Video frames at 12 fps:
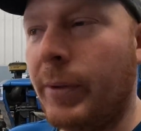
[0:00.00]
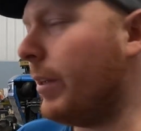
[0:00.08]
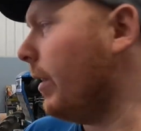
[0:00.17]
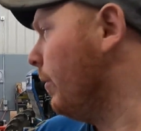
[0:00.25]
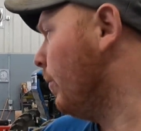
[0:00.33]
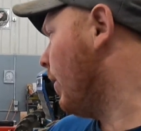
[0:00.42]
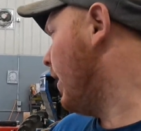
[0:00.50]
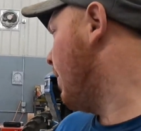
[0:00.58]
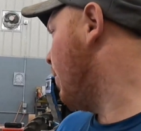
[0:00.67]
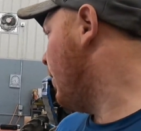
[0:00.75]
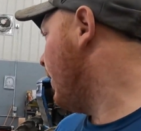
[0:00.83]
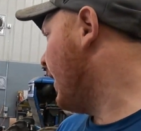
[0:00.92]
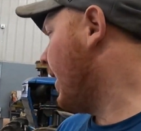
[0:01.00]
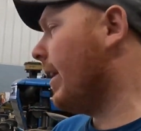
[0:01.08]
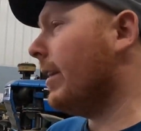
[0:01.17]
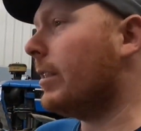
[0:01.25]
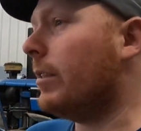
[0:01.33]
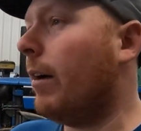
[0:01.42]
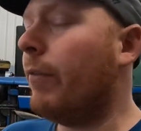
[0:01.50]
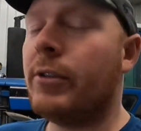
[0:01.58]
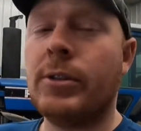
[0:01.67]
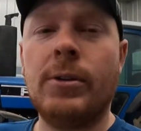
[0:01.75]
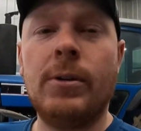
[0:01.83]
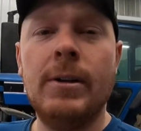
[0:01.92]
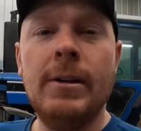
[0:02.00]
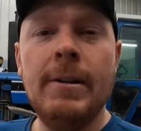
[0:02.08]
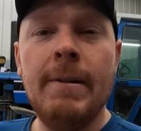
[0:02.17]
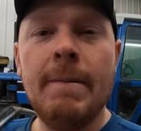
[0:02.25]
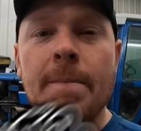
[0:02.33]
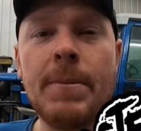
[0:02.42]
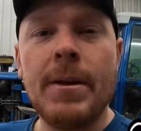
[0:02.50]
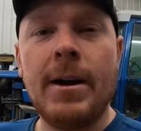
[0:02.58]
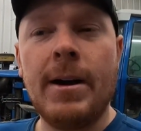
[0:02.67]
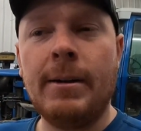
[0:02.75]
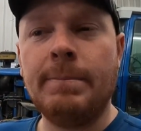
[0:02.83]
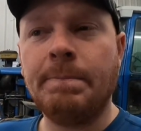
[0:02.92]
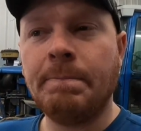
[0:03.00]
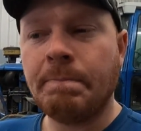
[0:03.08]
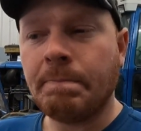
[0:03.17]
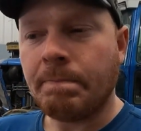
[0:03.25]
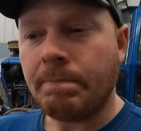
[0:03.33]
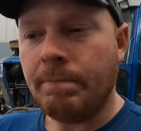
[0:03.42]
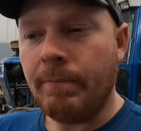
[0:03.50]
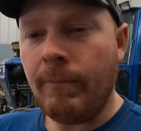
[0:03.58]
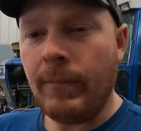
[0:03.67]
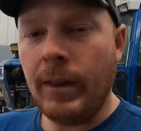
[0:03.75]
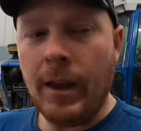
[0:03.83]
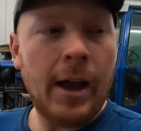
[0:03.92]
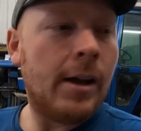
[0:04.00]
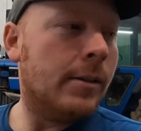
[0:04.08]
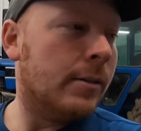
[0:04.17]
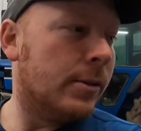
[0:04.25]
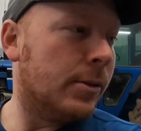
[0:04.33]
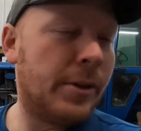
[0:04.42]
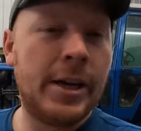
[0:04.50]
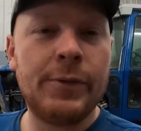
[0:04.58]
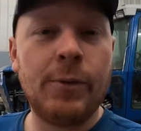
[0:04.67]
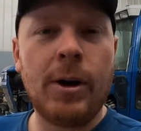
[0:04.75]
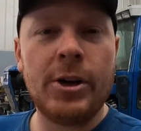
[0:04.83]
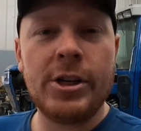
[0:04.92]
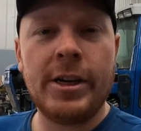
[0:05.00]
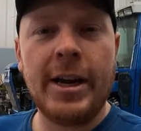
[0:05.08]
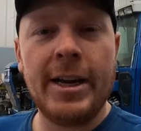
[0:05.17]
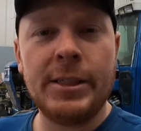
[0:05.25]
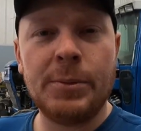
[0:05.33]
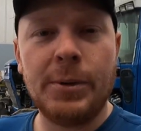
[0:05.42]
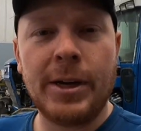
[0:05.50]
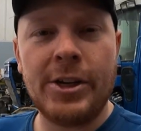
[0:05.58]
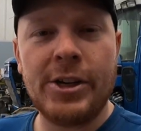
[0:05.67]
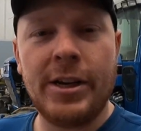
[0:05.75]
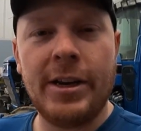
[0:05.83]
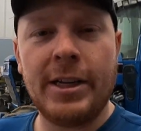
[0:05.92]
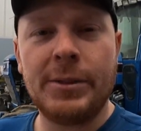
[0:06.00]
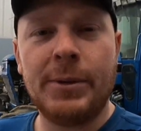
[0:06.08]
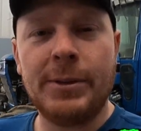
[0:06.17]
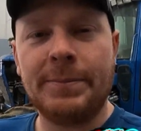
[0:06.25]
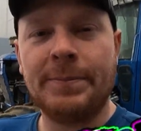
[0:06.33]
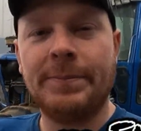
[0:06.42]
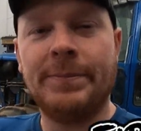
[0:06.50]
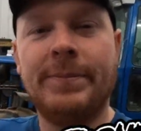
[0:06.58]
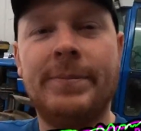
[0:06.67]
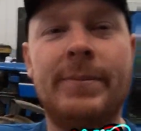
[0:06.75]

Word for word: building a new ramp, all that kind of stuff. So, um, yeah. So thanks for watching, guys. We'll catch you in the next one.